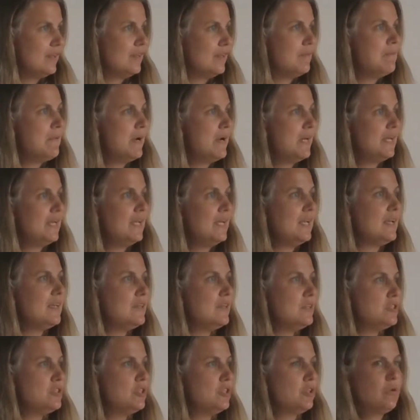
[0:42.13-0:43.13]
the money
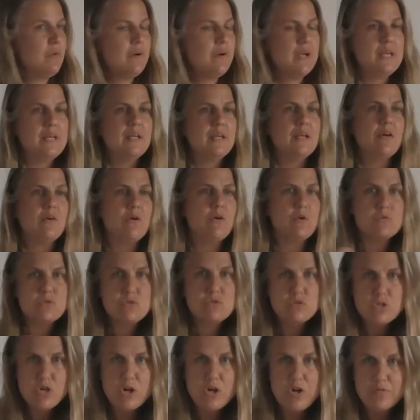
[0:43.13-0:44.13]
into creating our own
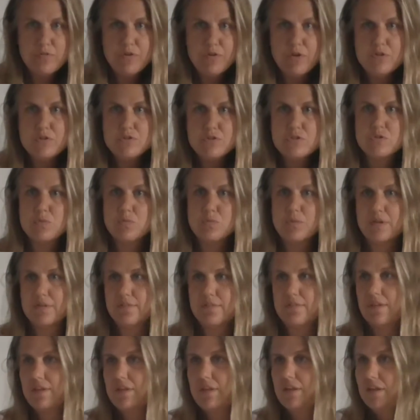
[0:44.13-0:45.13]
servers with